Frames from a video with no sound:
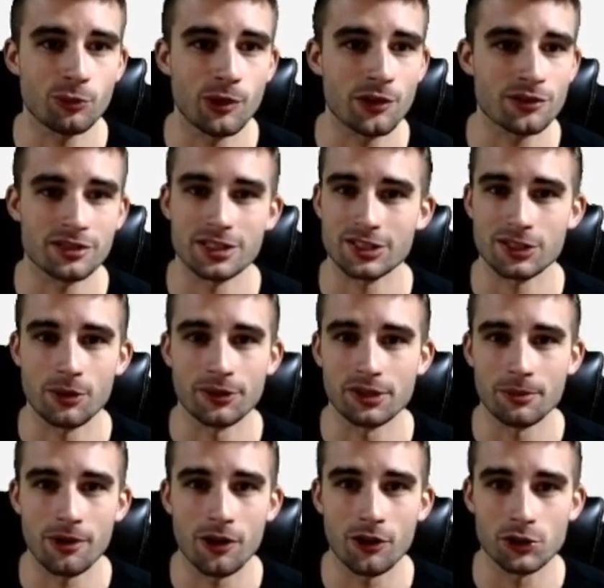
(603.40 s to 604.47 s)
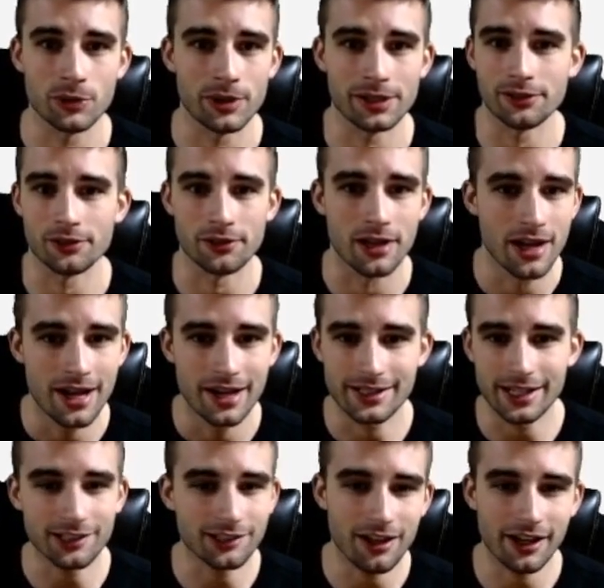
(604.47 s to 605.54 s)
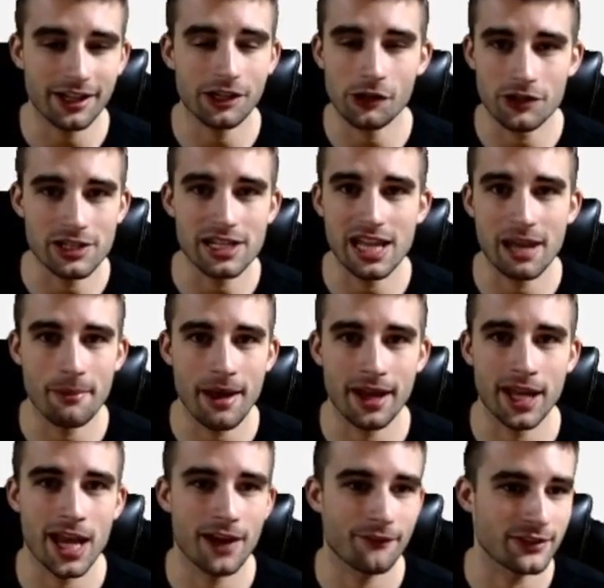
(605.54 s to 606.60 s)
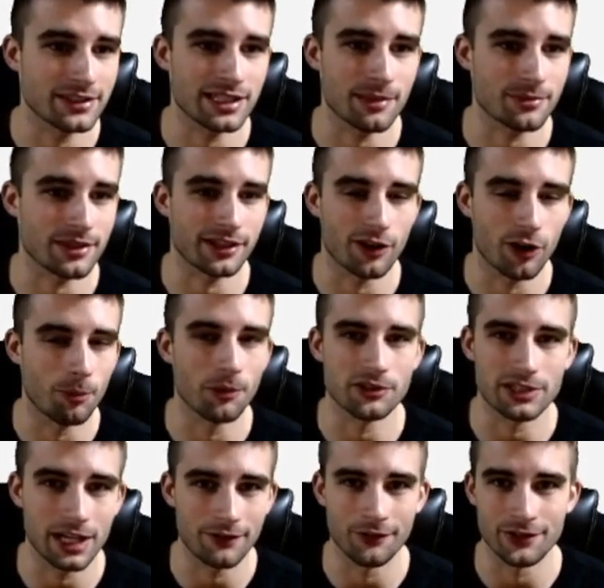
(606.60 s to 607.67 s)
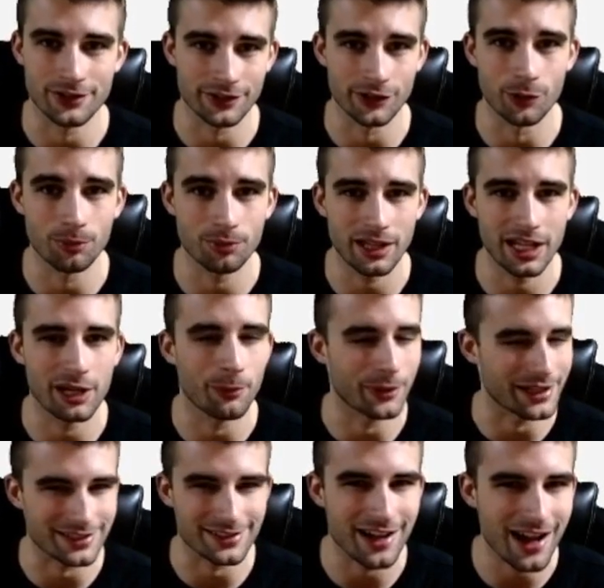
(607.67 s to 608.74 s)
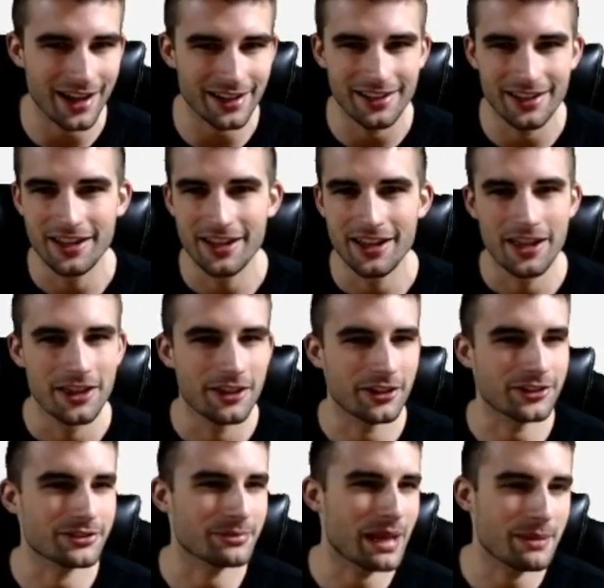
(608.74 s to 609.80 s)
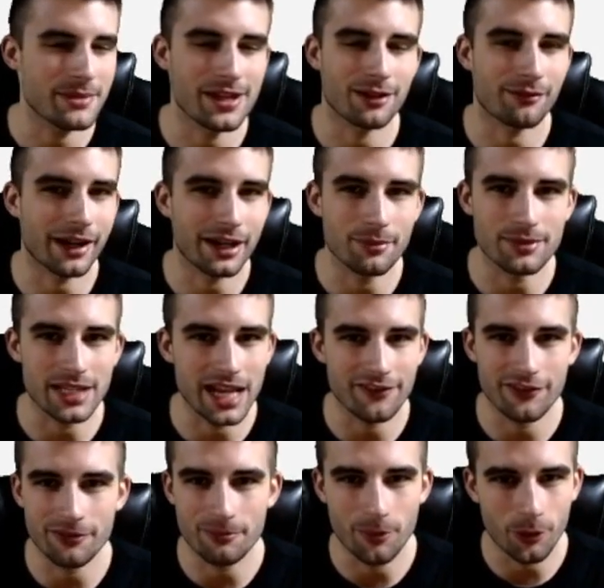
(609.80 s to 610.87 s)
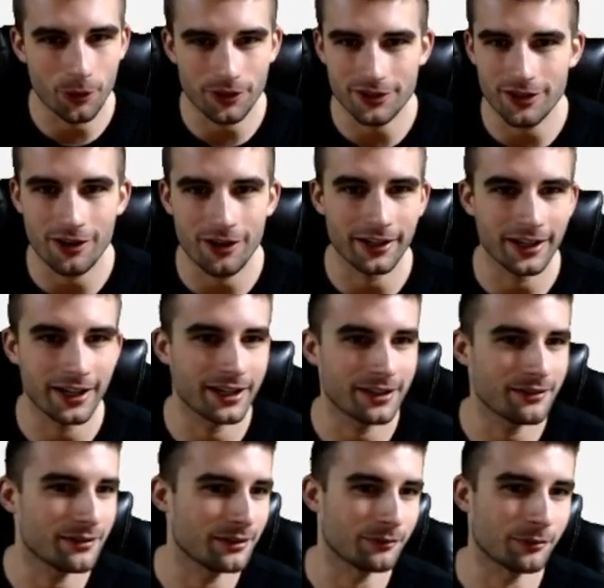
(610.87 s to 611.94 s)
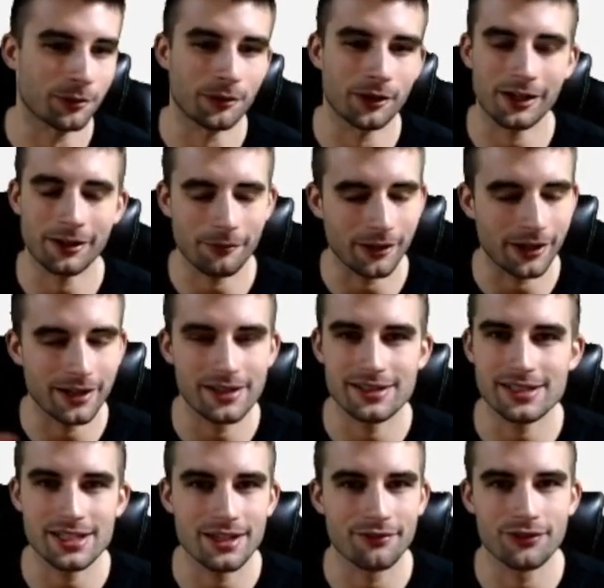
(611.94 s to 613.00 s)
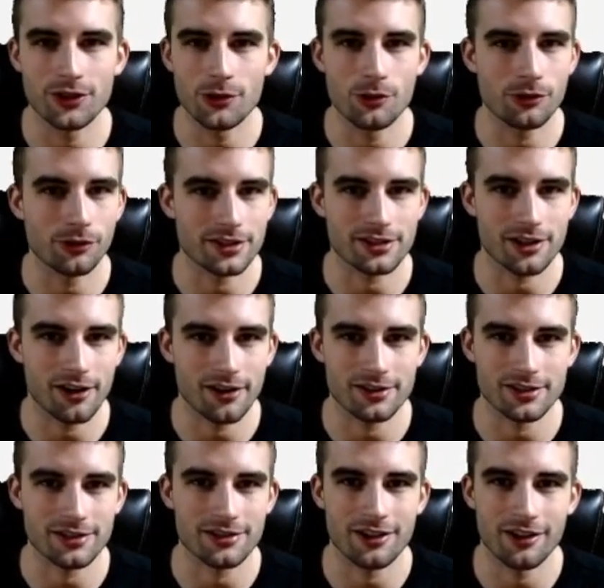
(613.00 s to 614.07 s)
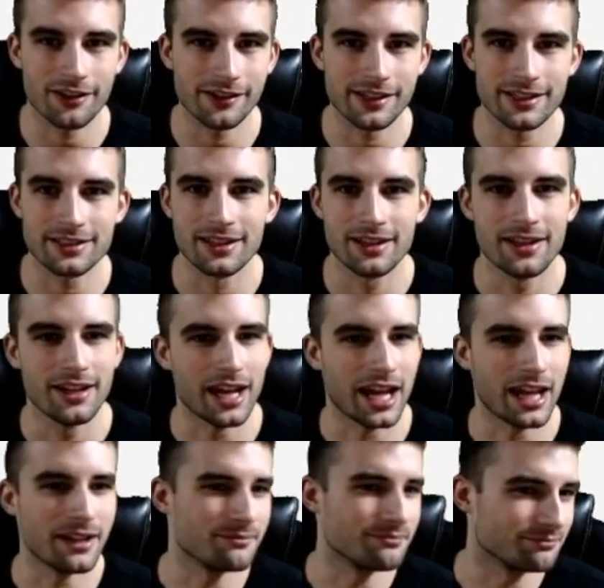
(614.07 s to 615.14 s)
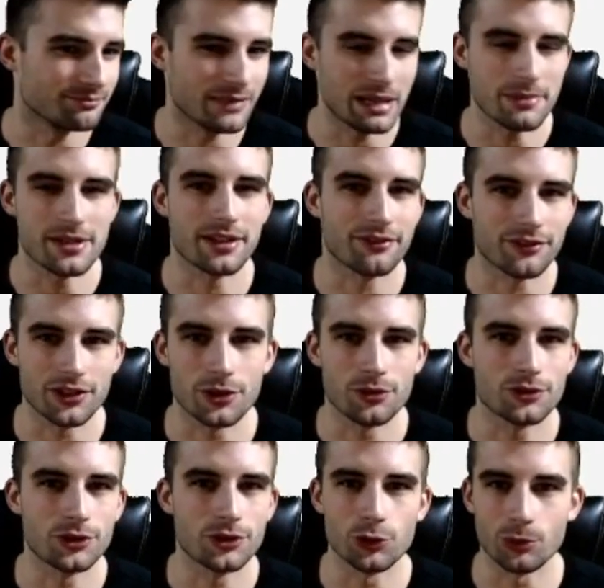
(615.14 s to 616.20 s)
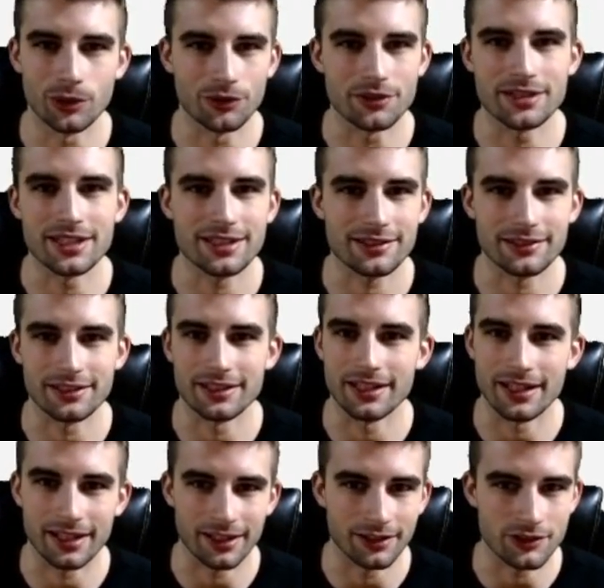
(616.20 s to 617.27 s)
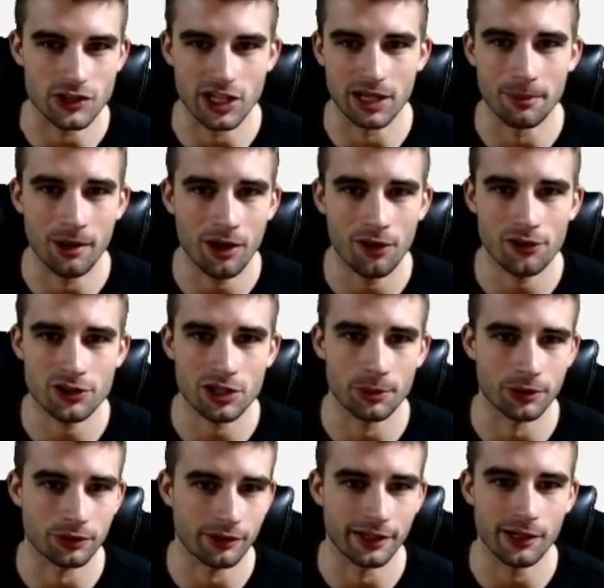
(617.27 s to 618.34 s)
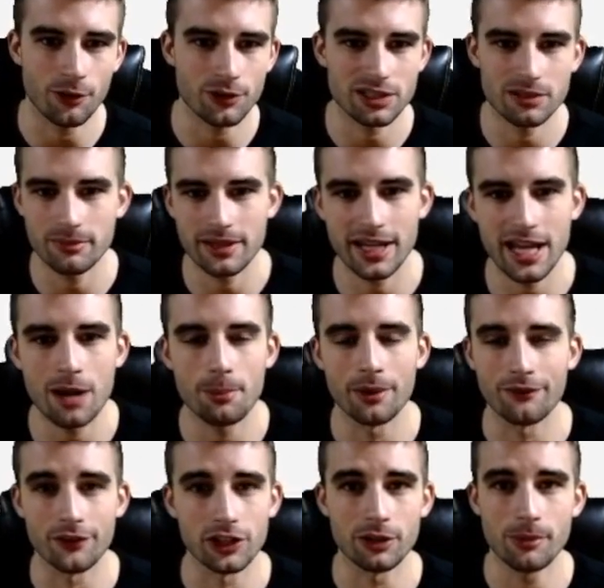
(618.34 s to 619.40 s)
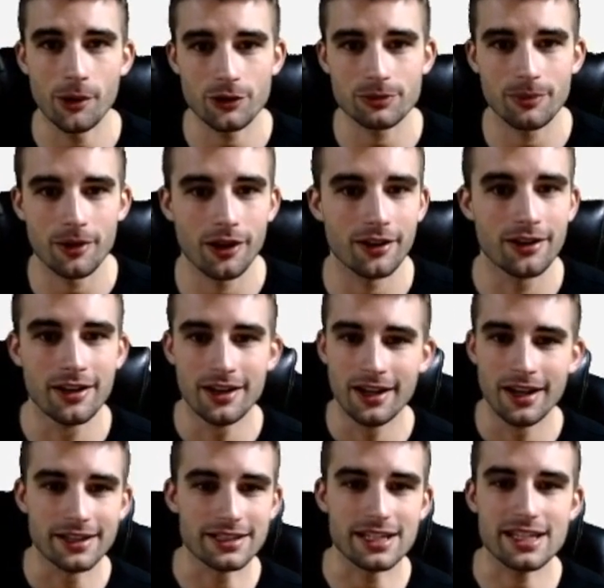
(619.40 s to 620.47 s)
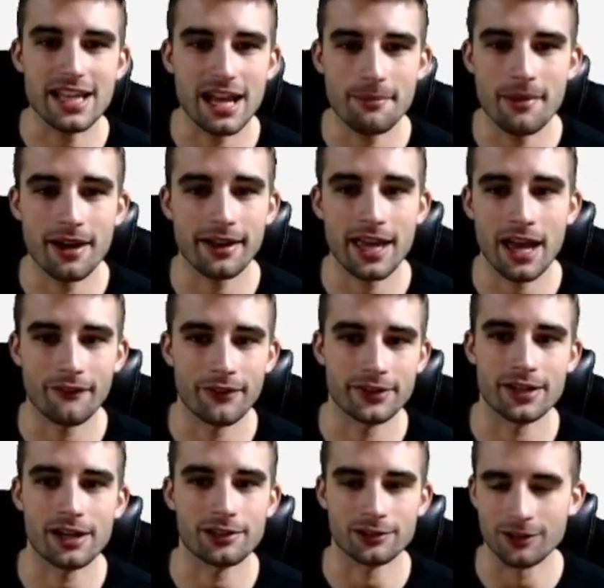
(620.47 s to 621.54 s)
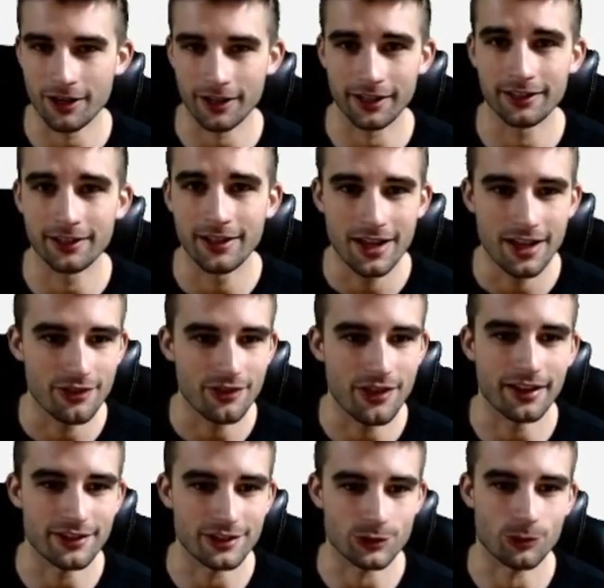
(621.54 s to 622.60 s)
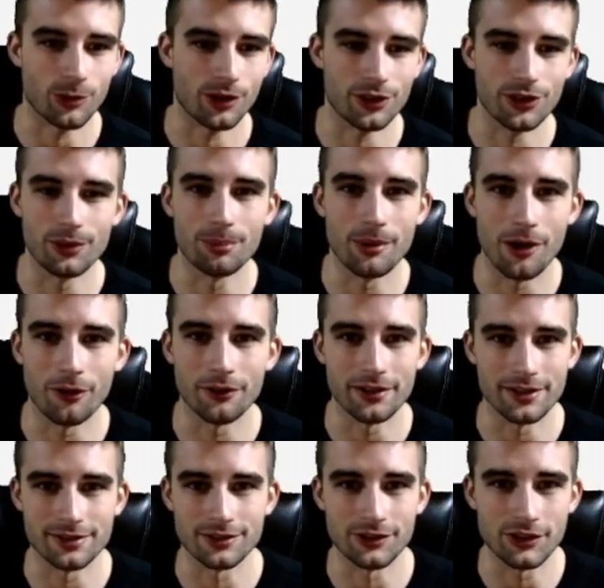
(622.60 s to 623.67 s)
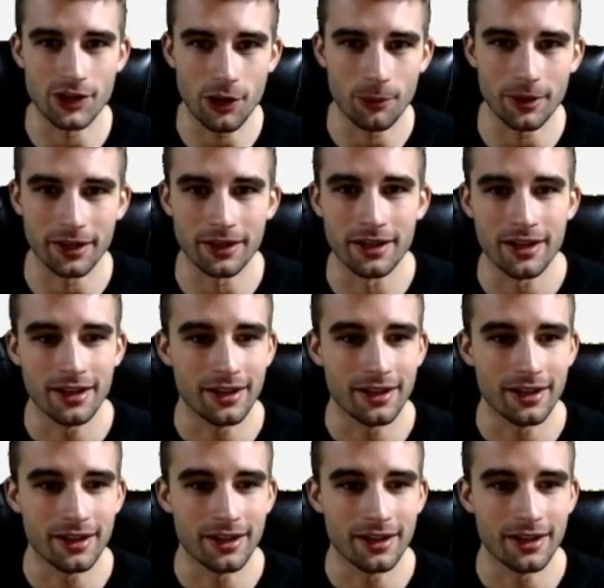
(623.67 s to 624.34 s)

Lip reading: Wilson is throwing the ball to either Tyler Lockett or DK Metcalf, it seems like, almost every single play. When he's not, there's maybe a random David Moore target. We're going to see a few Chris Carson targets and maybe a few to Will Disley and Jacob Hollister with Greg Olsen being out. But for the most part, DK Metcalf and Tyler Lockett, that is where the ball is going.